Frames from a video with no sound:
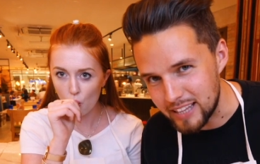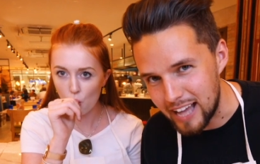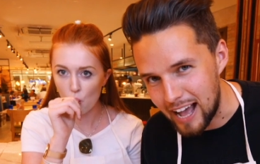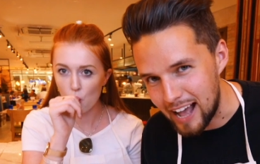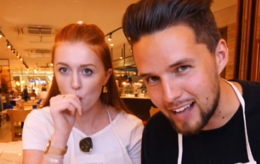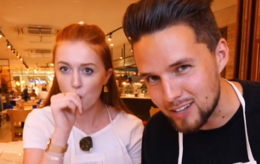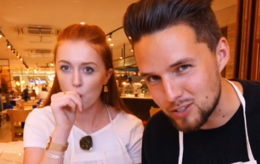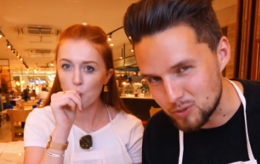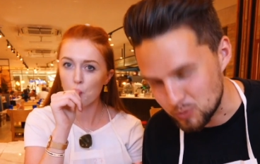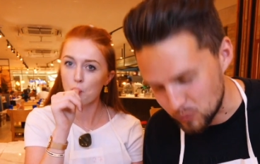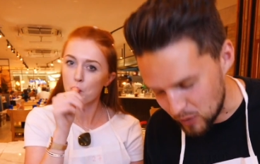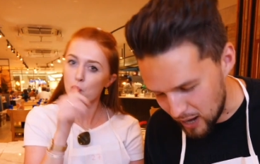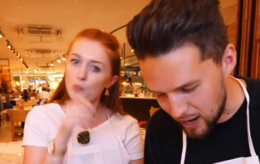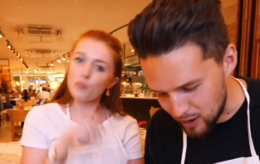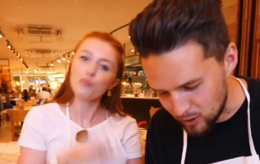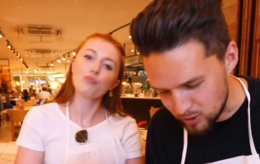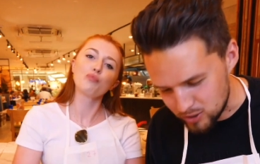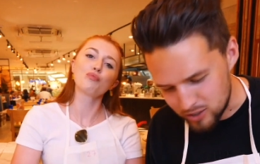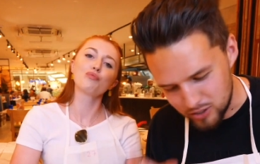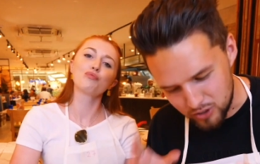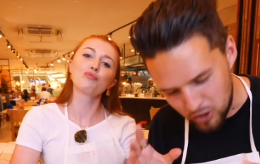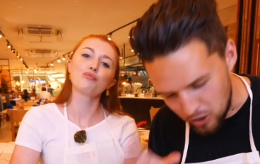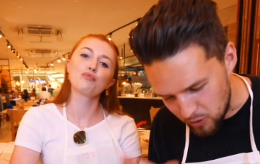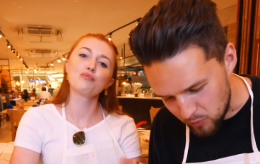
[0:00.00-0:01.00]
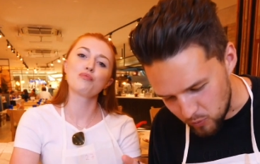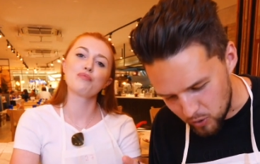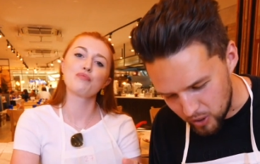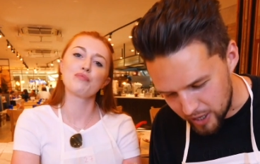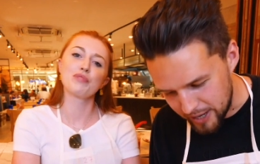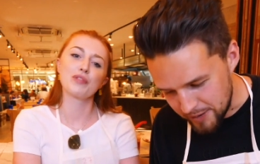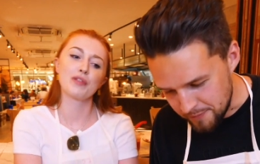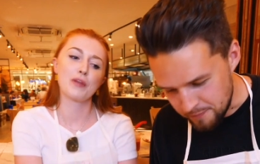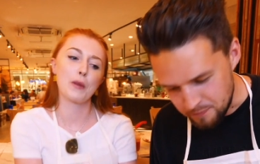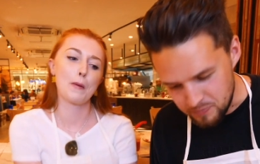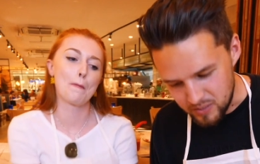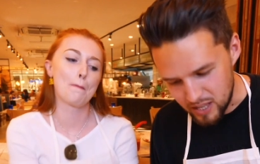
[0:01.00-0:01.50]
Speaker 1: with that as well, so don't
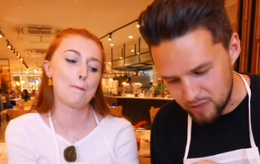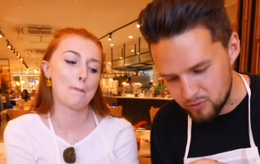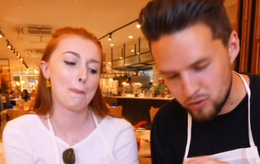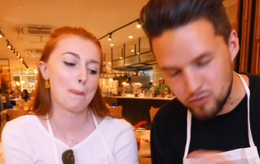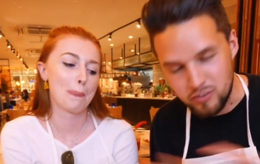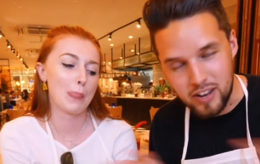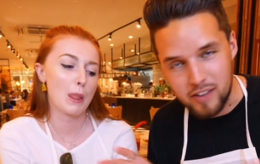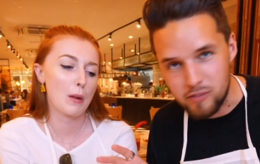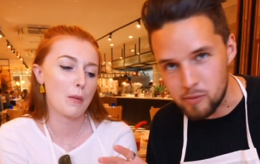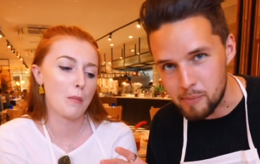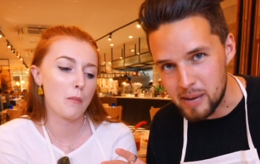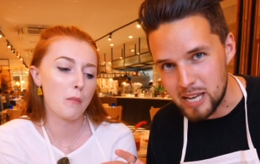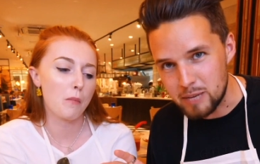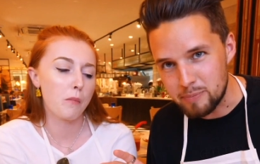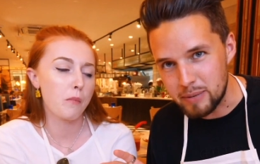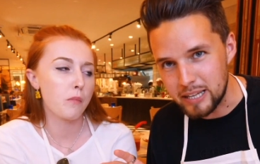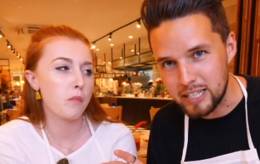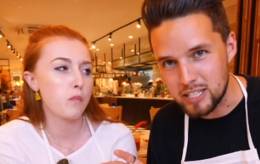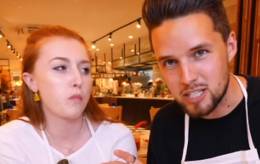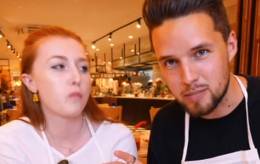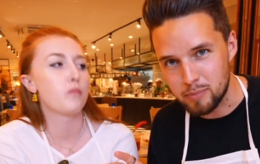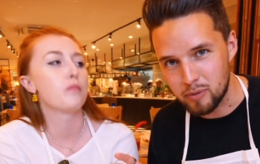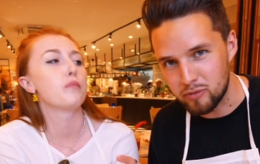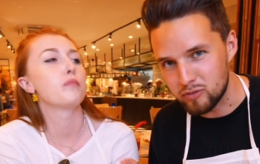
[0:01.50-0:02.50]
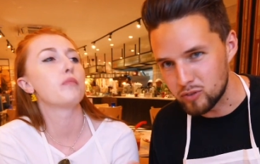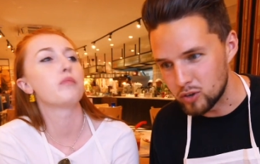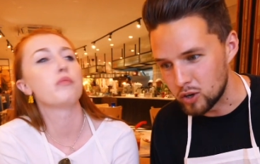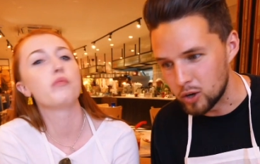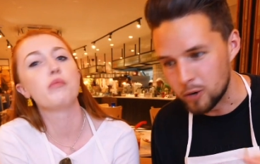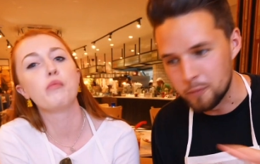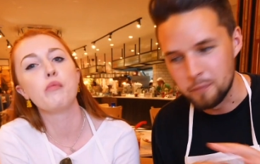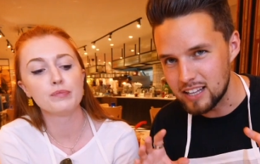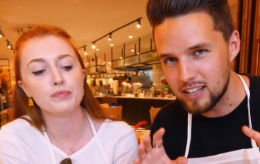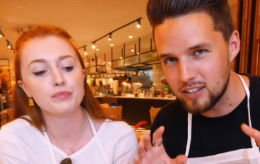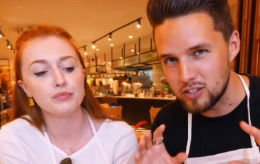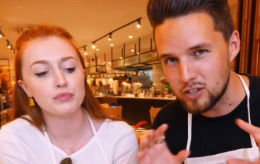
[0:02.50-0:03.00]
worry. If you've never made pizza
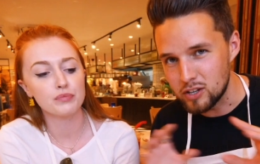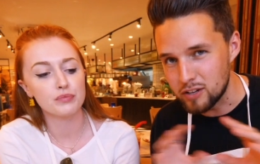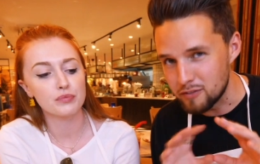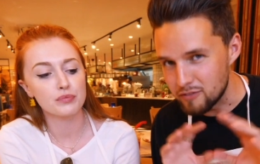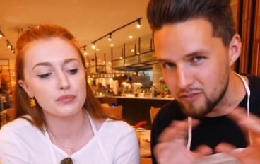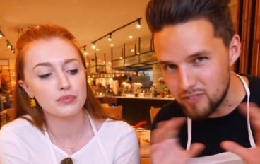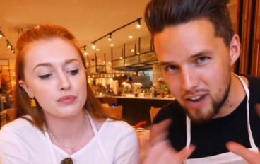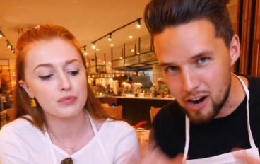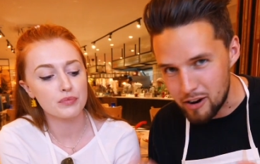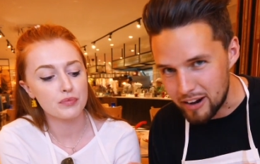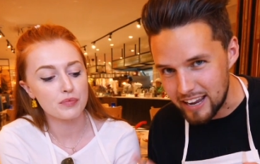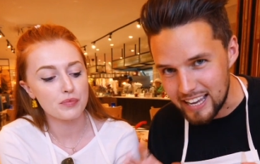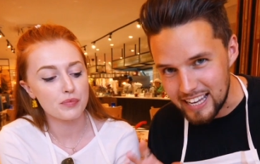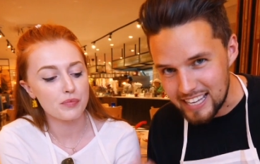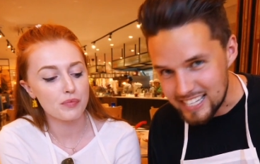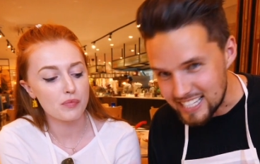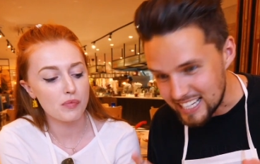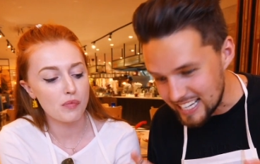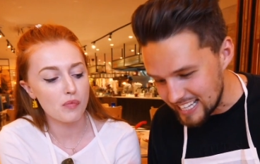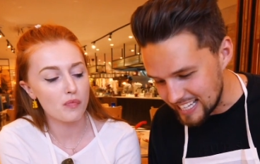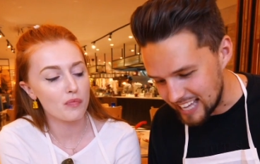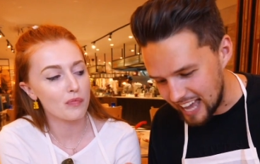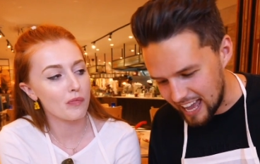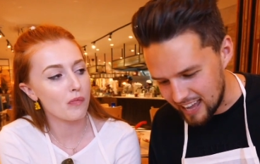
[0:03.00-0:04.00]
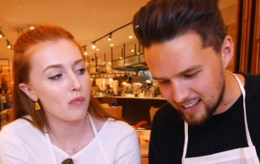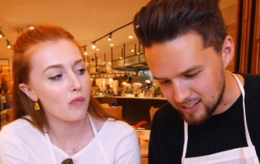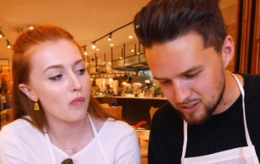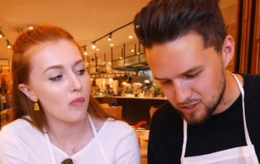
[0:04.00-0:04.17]
before, you can very easily get